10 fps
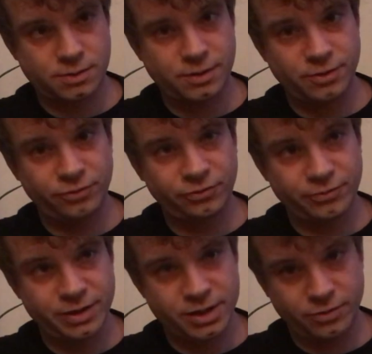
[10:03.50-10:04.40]
those
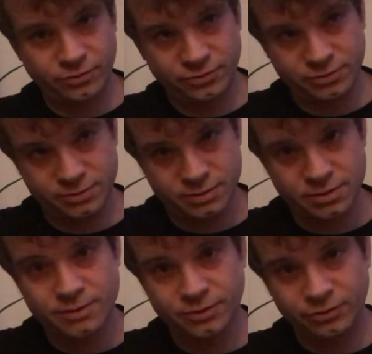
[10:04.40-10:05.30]
three notes
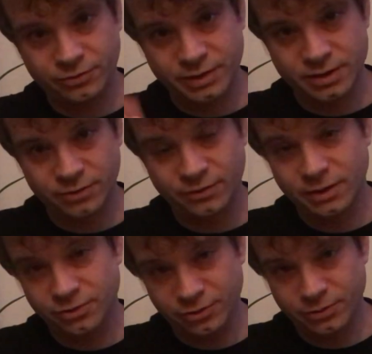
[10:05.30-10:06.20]
that
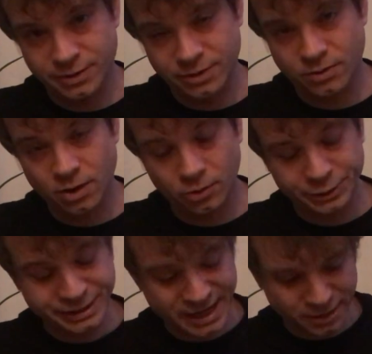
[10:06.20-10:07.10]
you are
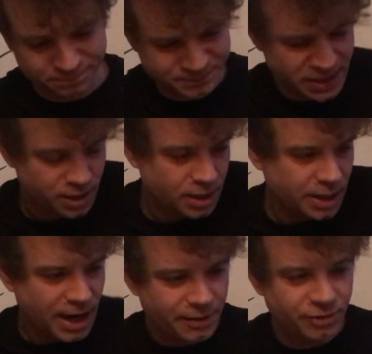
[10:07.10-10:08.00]
holding down.
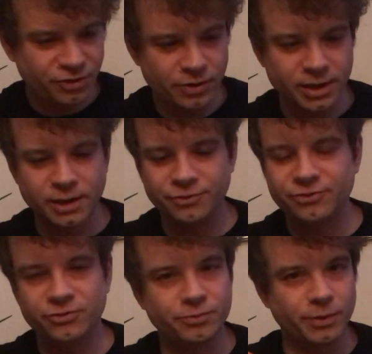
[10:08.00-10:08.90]
How you do it is
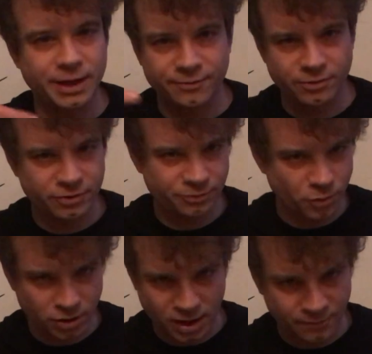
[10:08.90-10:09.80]
just whatever is
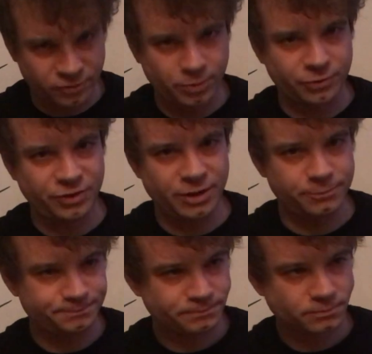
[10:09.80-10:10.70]
more comfortable to you.
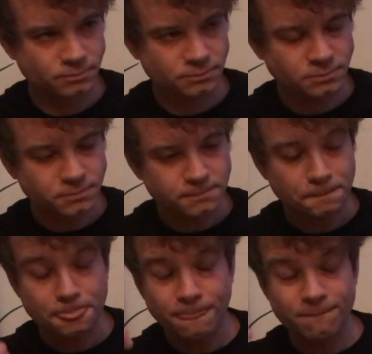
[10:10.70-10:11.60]

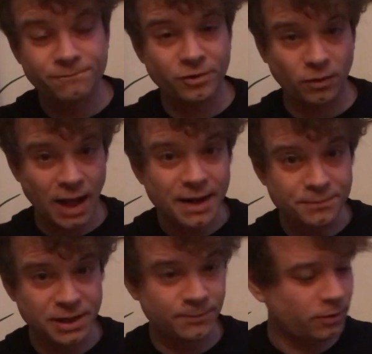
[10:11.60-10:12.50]
For a lot of
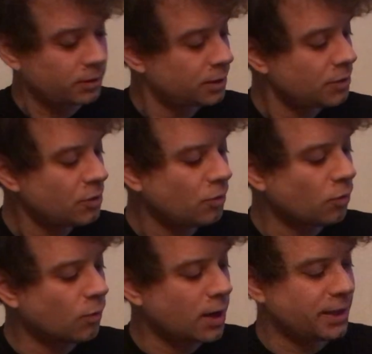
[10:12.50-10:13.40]
people,
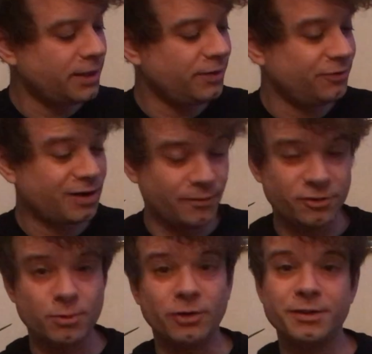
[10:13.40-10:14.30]
what is
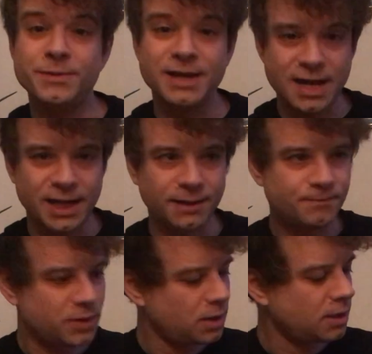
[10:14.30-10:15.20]
comfortable at the beginning
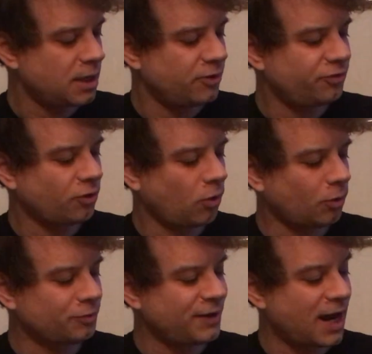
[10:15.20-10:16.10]
is to
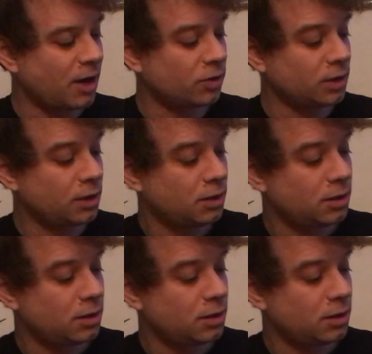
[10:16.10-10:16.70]
hold down